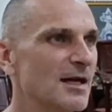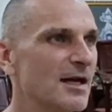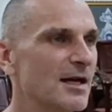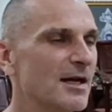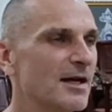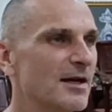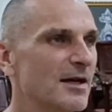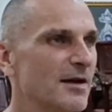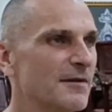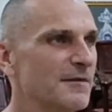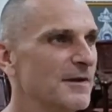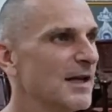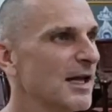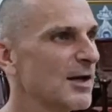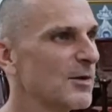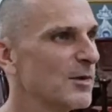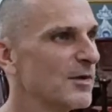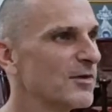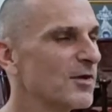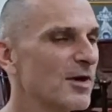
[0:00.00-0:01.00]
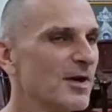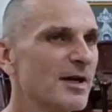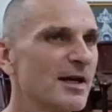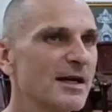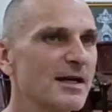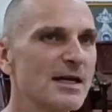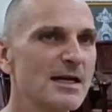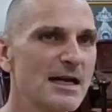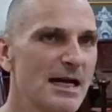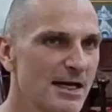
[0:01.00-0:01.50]
I feel like we've got
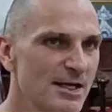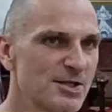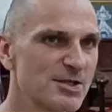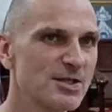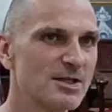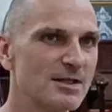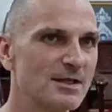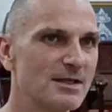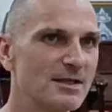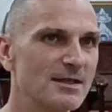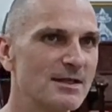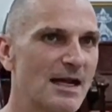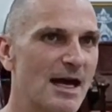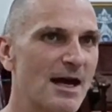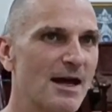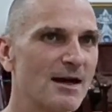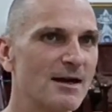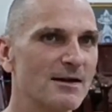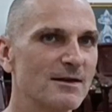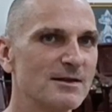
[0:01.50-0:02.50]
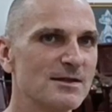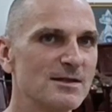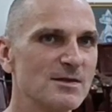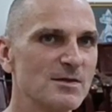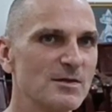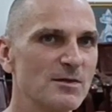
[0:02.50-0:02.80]
a connection now.